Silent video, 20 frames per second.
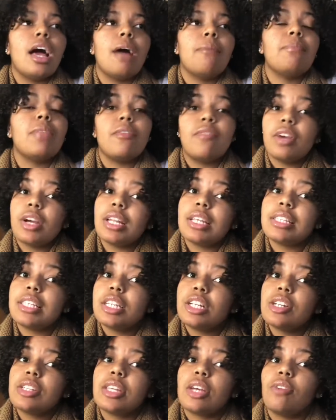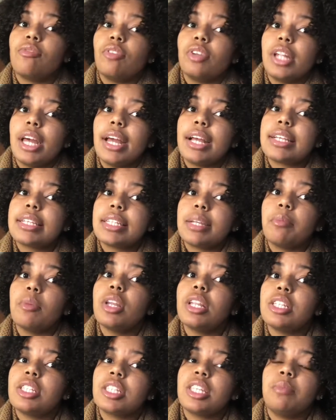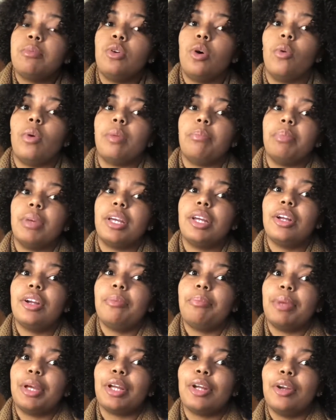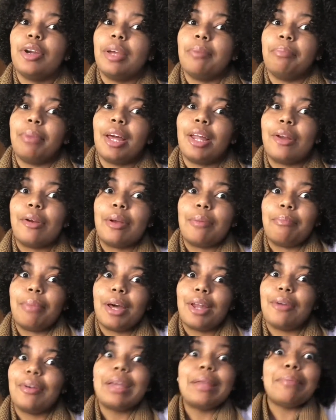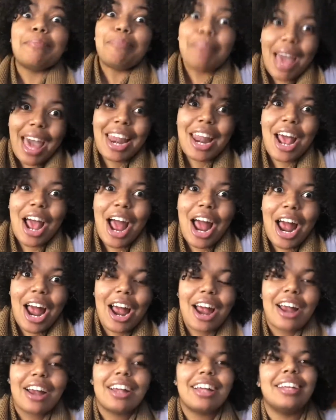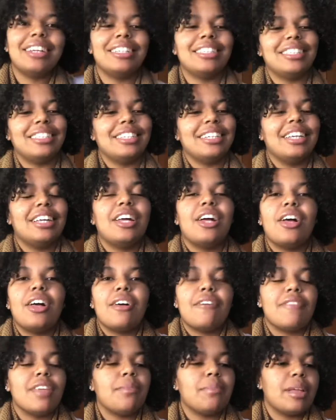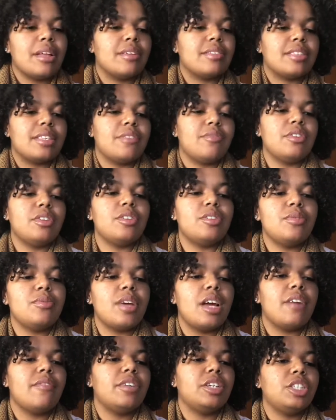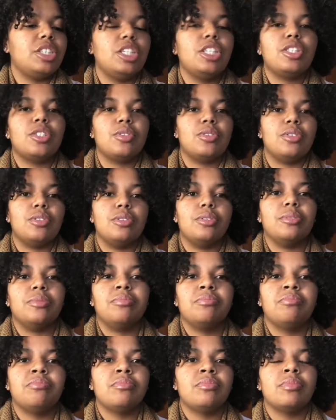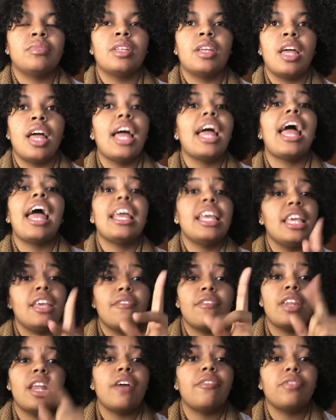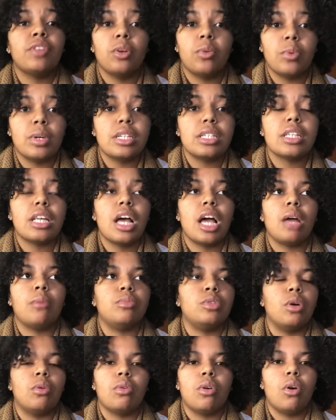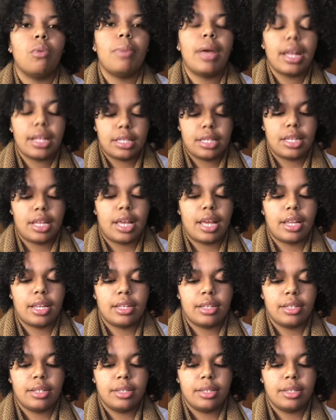I'm never gonna sit here and settle for less. I'm gonna just keep going bigger, bigger, and better, and better, and better. Females, if your dude ever cheats on you, even after one time, don't go back to that.